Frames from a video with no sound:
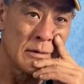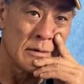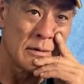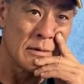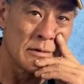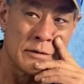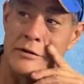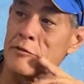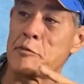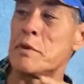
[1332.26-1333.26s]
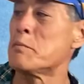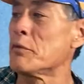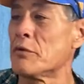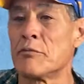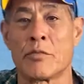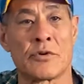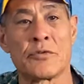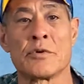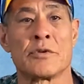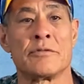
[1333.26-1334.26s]
Yeah. The people that were
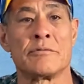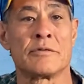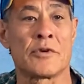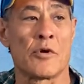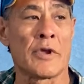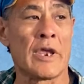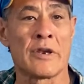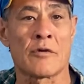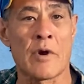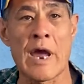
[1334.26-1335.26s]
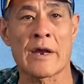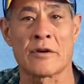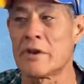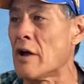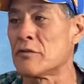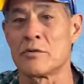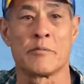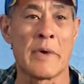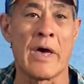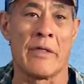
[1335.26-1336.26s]
doing cocaine and crack are now
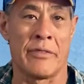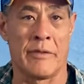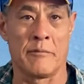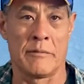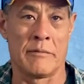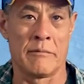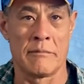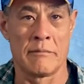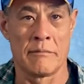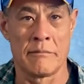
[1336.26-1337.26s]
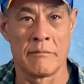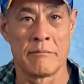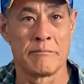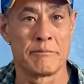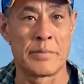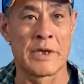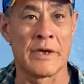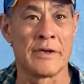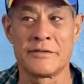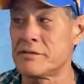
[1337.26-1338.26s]
doing meth. Right.
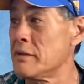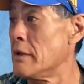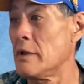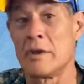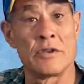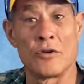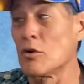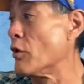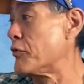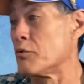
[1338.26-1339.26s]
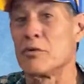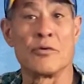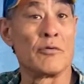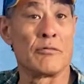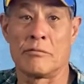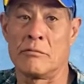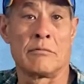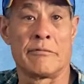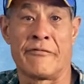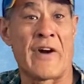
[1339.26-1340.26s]
Because right. you'll go through
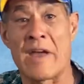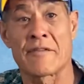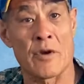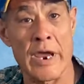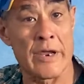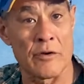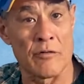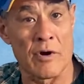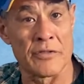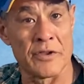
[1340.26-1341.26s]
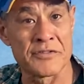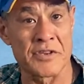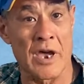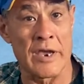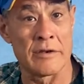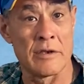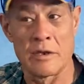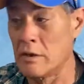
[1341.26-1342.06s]
$5 grand over on this side,